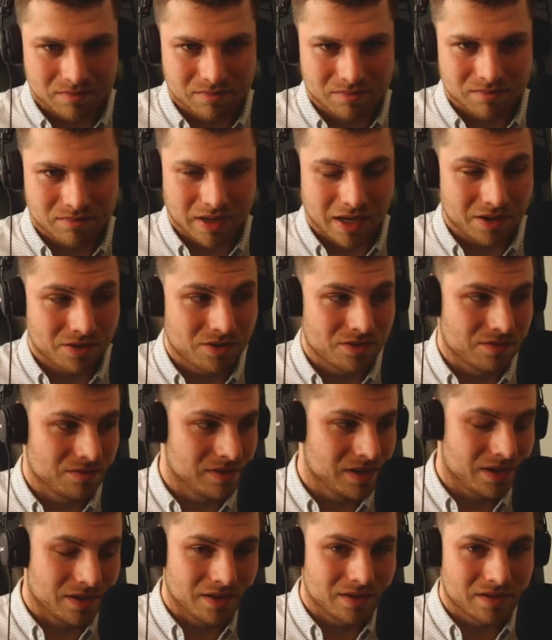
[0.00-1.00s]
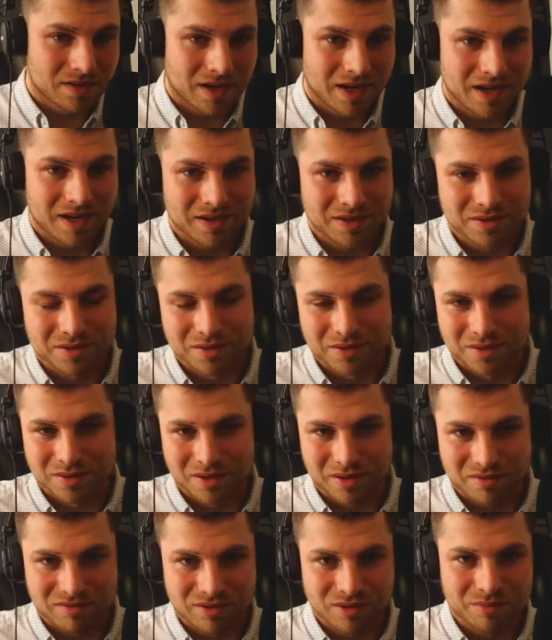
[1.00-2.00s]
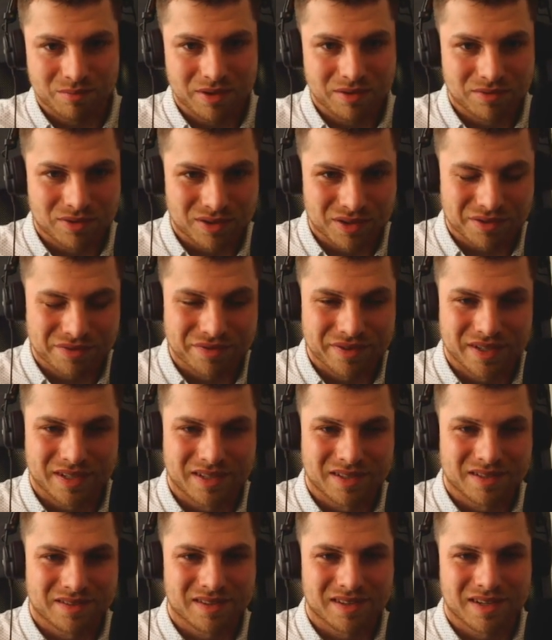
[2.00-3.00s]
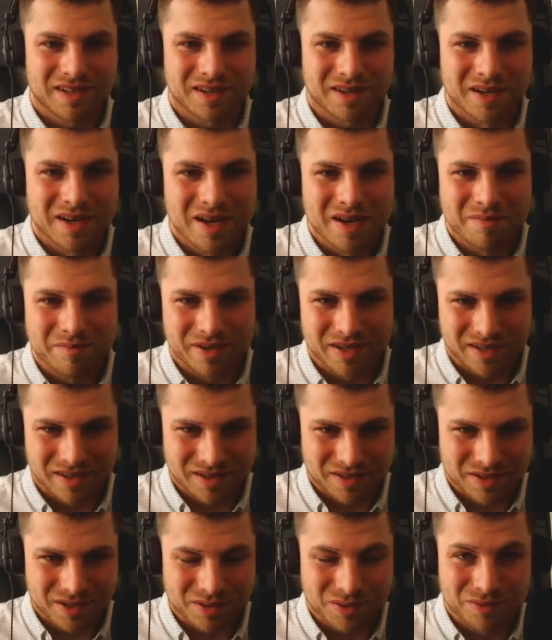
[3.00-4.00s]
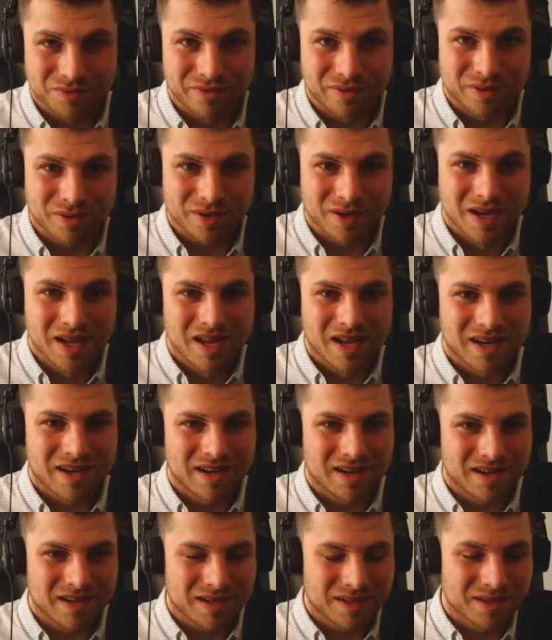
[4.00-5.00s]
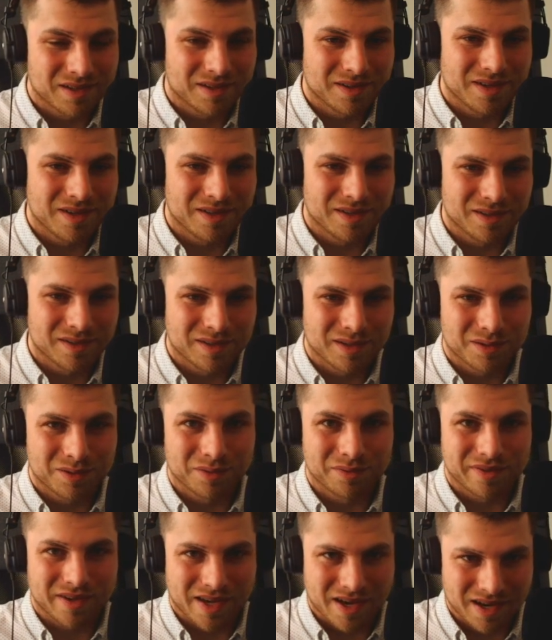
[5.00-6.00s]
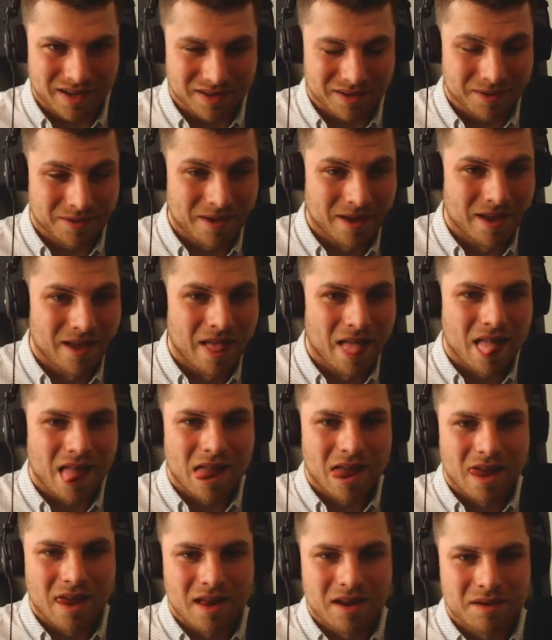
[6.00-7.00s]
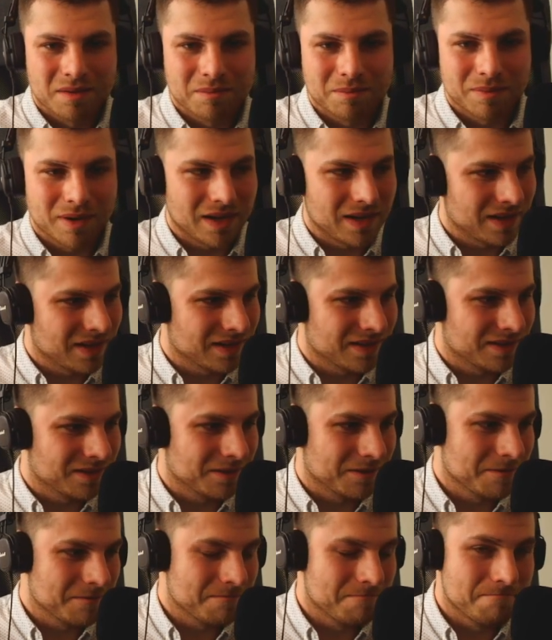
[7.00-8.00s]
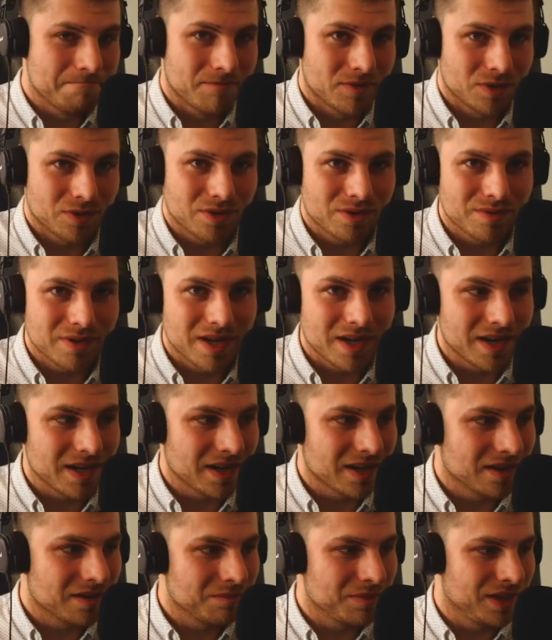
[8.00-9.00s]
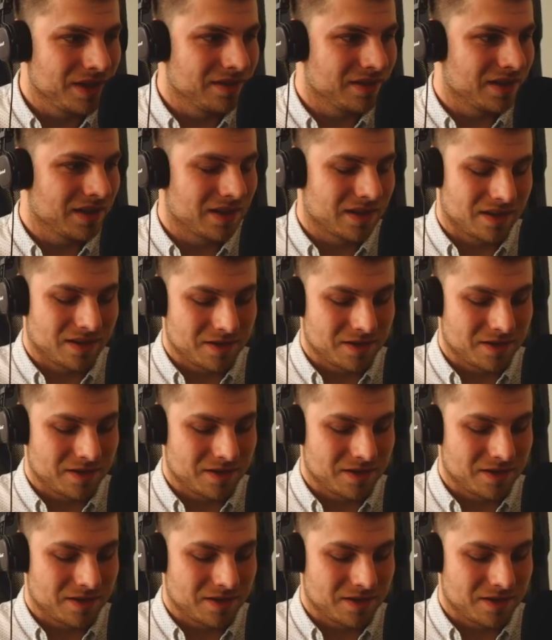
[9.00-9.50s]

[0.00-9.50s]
I know in this case it would be worth it, like bringing just 4 characters instead of 8, but you know, array can be like